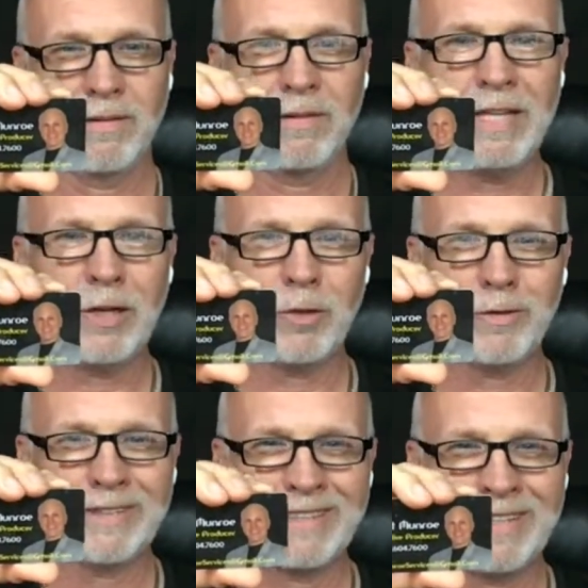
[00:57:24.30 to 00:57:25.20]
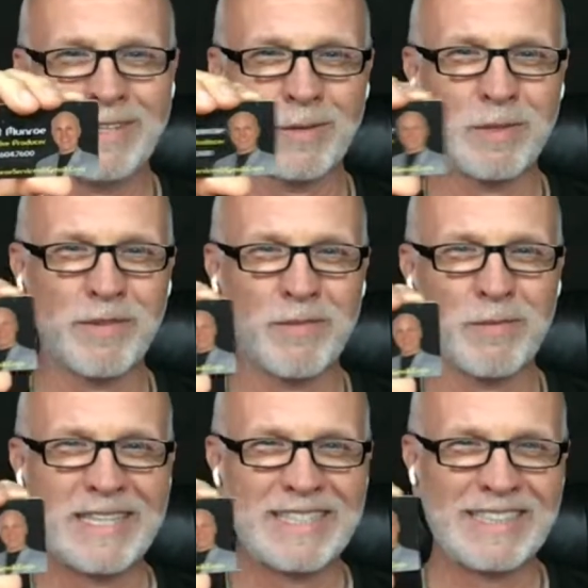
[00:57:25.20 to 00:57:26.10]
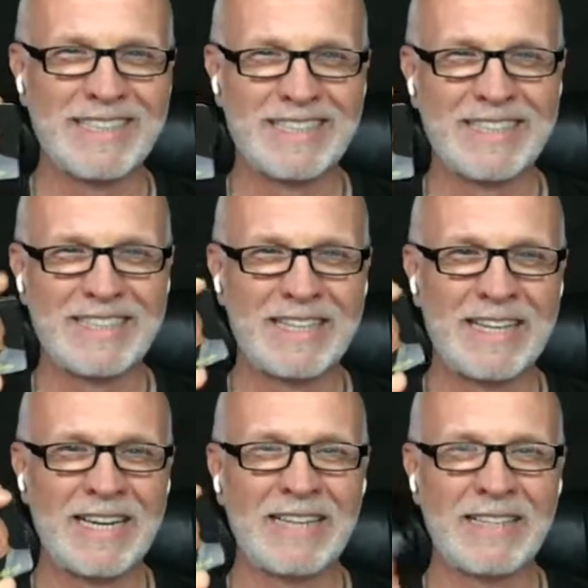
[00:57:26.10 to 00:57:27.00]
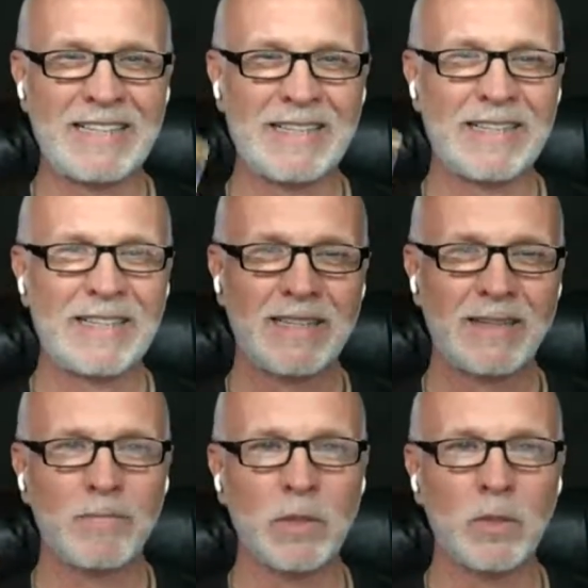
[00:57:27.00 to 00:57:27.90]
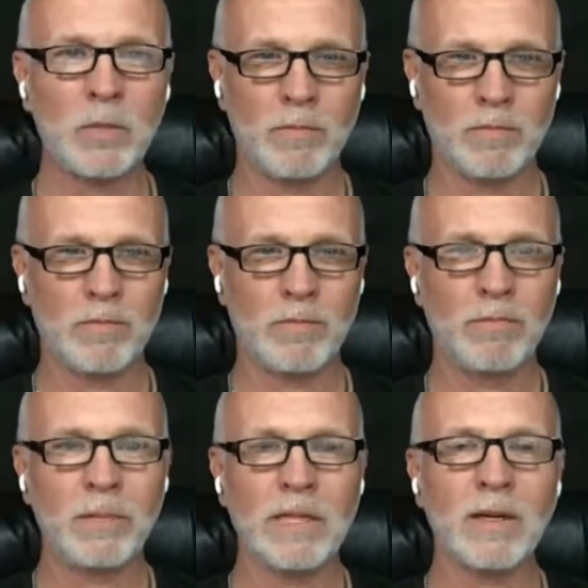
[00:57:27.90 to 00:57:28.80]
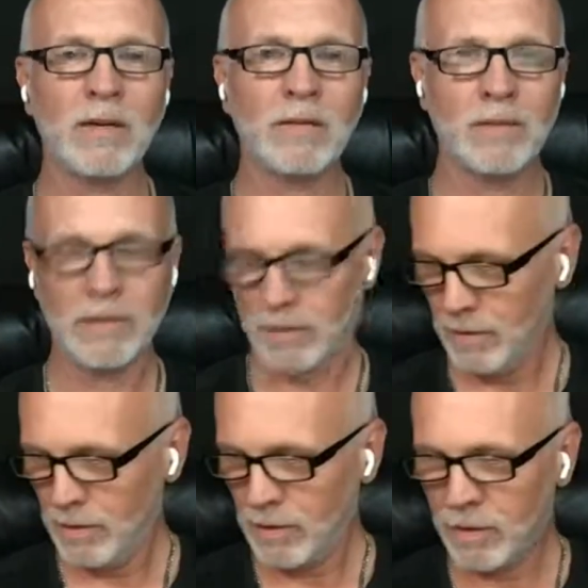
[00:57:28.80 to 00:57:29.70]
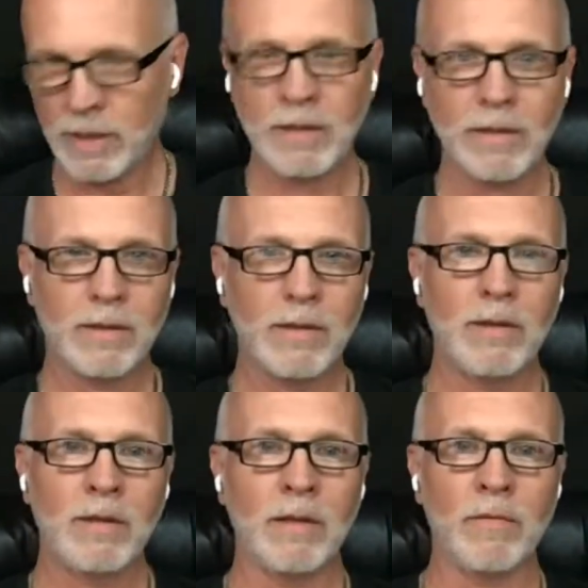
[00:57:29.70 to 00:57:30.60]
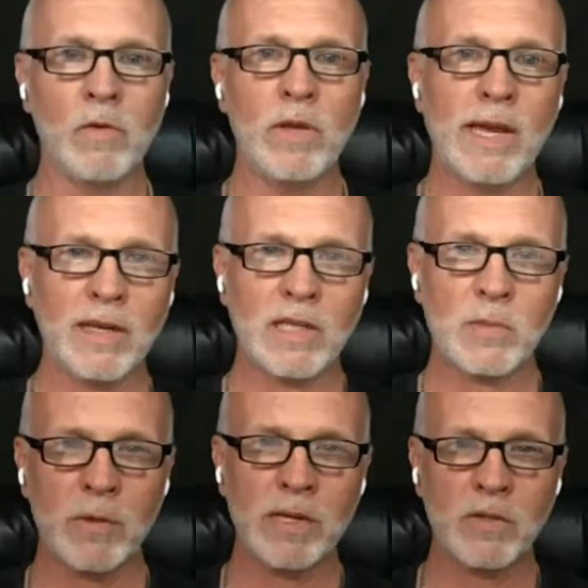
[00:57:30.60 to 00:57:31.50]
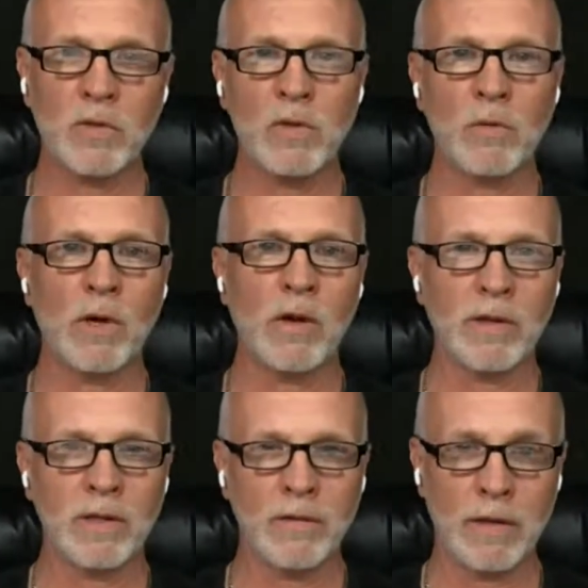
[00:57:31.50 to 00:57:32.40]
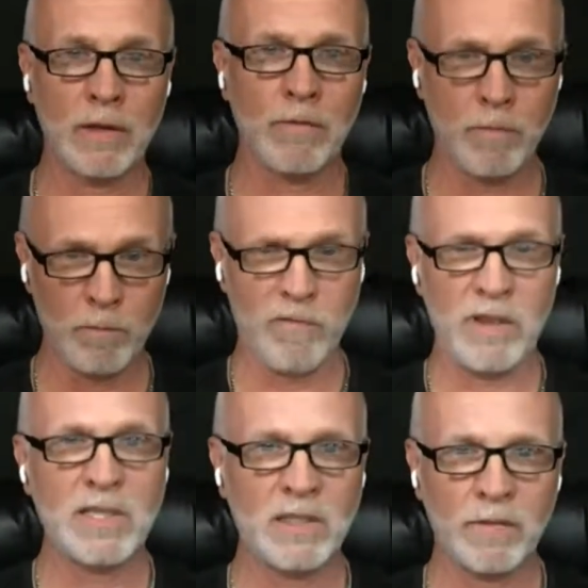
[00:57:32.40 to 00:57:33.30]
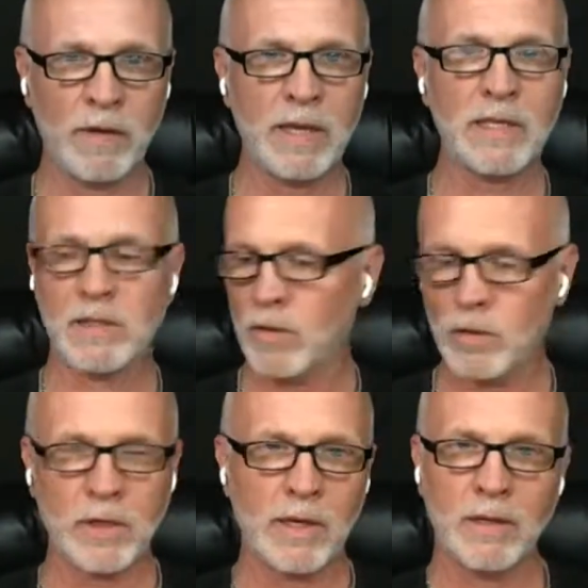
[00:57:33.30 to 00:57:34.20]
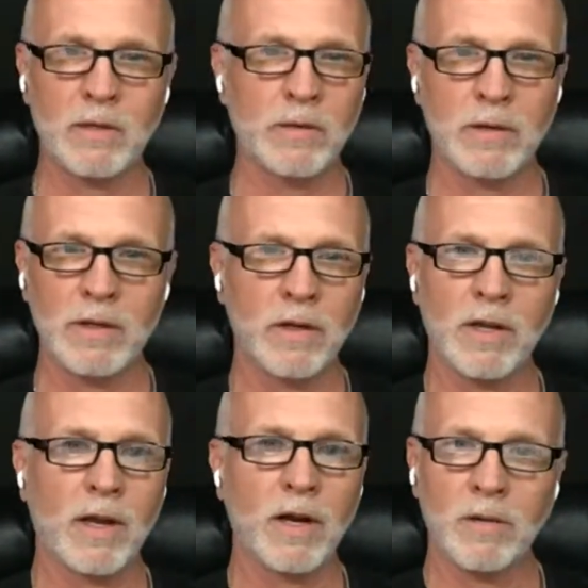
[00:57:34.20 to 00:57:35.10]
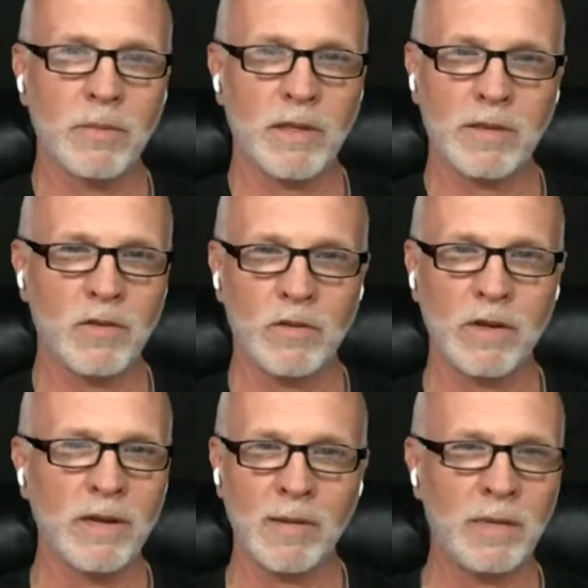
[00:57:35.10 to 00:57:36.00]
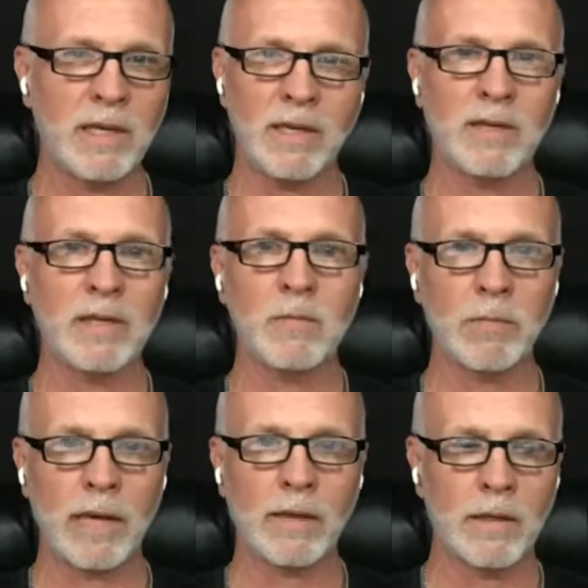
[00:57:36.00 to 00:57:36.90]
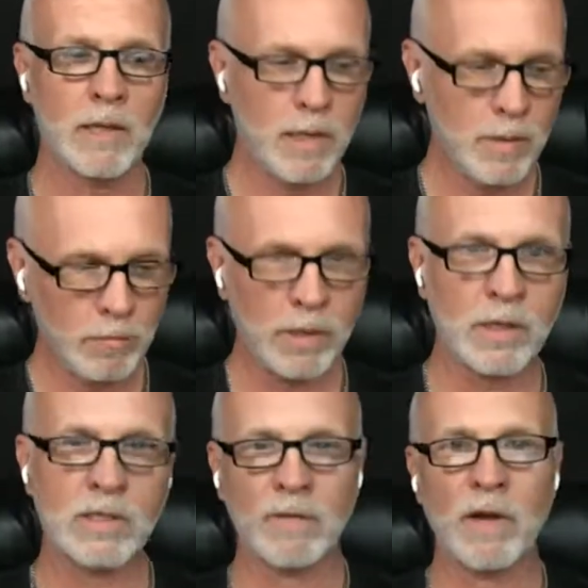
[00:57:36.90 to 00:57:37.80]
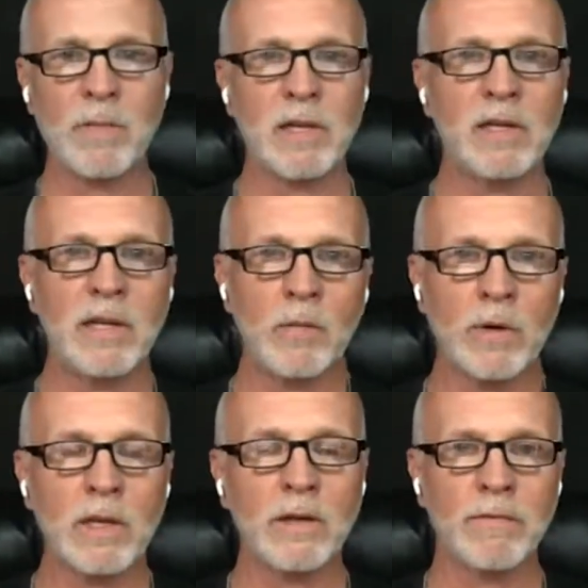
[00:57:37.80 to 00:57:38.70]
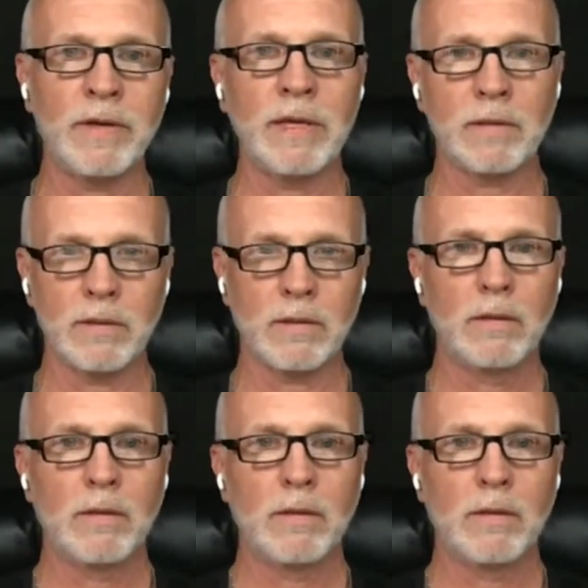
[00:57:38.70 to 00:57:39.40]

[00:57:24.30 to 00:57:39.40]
little in terms of information. See that? Boom, bingo. All right. If you can't express who you are in a face-to-face, don't try to do it on your card because you are not making an impact. Plus, if I'm in a networking event